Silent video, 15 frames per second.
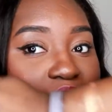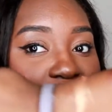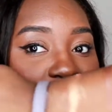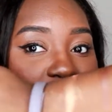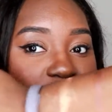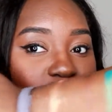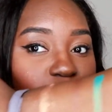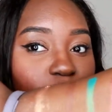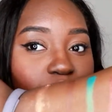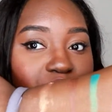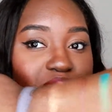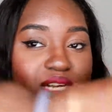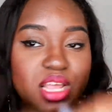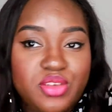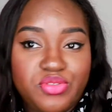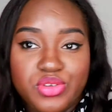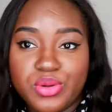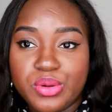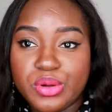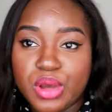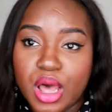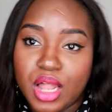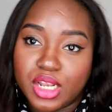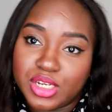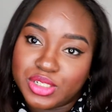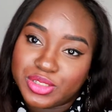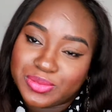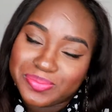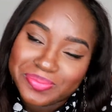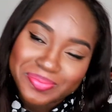I just swatched a few
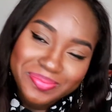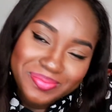colors